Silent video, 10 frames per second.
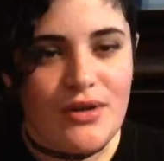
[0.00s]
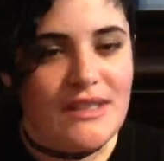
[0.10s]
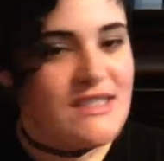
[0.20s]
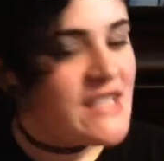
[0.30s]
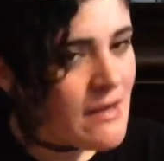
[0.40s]

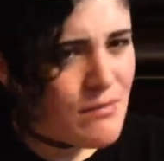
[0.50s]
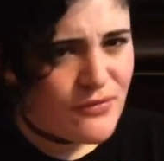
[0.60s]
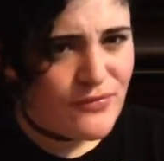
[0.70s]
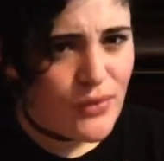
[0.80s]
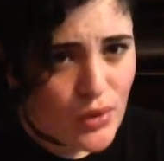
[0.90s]
The day
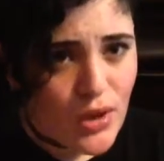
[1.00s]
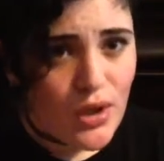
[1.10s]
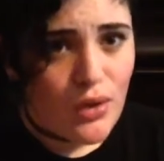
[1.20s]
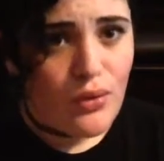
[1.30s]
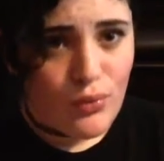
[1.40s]

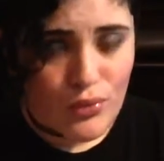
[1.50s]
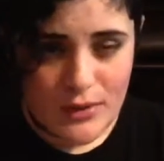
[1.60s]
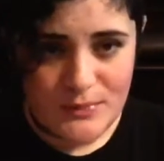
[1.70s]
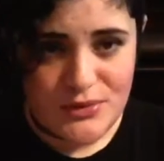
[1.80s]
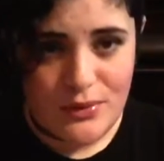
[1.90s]
before
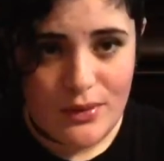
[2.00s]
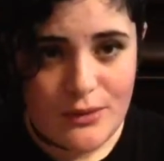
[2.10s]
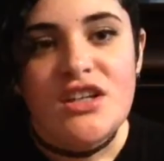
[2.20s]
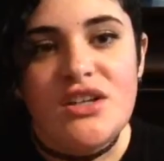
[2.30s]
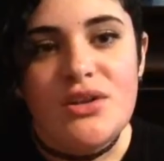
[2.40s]
Warped
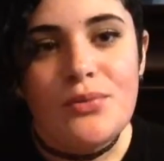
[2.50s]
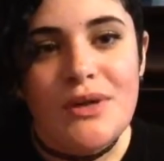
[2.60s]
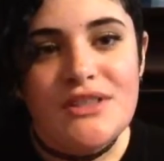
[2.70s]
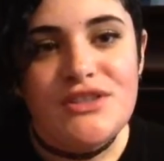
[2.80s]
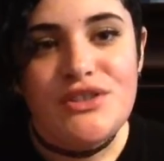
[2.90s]
Tour, you
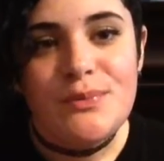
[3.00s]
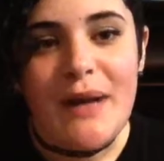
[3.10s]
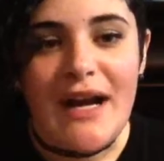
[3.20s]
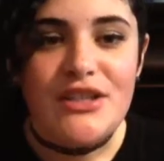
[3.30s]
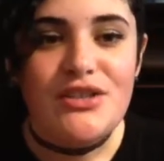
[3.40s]
want to
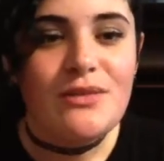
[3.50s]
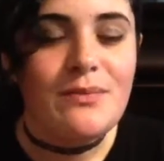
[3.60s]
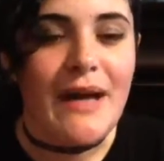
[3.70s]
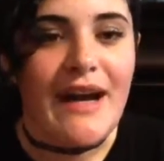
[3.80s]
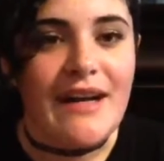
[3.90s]
pack your
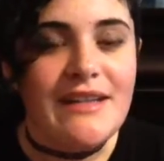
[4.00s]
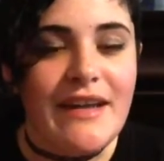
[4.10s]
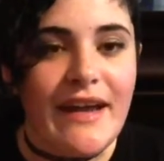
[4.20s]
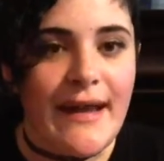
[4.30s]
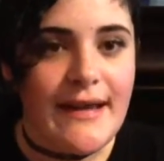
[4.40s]

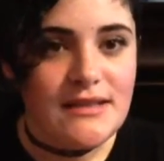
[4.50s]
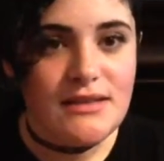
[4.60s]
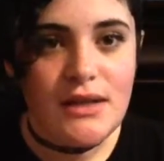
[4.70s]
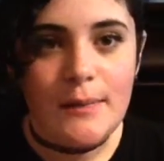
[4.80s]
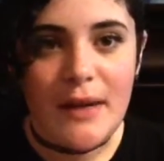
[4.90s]
bag,
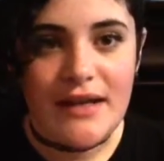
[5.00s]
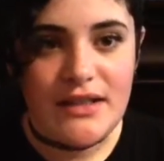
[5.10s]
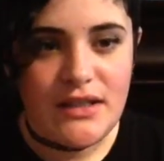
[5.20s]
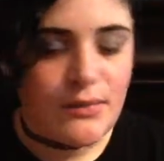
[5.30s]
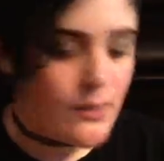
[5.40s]
and a
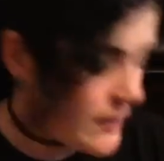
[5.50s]
bag you would